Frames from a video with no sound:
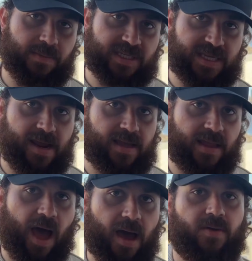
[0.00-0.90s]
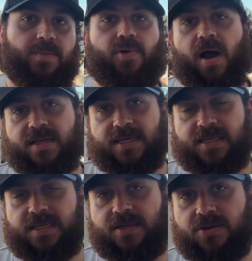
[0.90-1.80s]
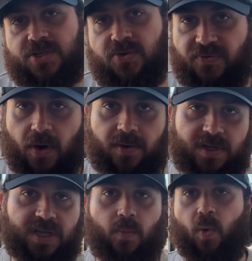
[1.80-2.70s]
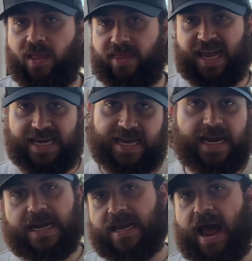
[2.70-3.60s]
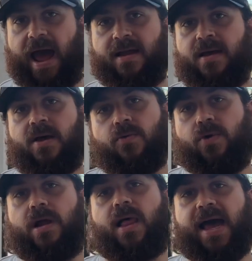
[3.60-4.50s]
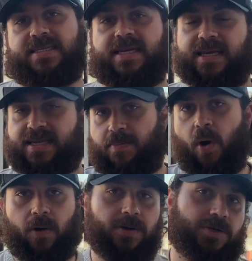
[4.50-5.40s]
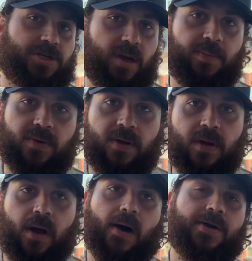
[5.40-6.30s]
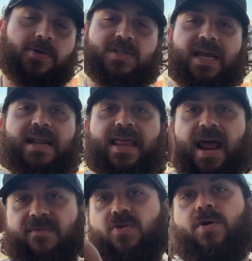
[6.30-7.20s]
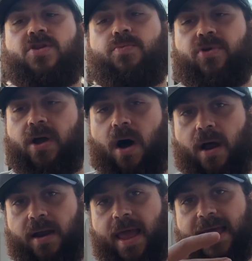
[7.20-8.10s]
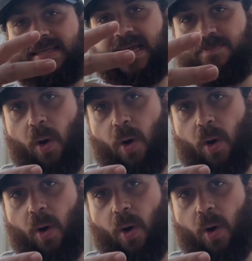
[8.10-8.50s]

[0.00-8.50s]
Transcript: a mistake in the hiring process is they're too focused on what they need and not realizing it's a partnership. Understanding that everyone you bring on is a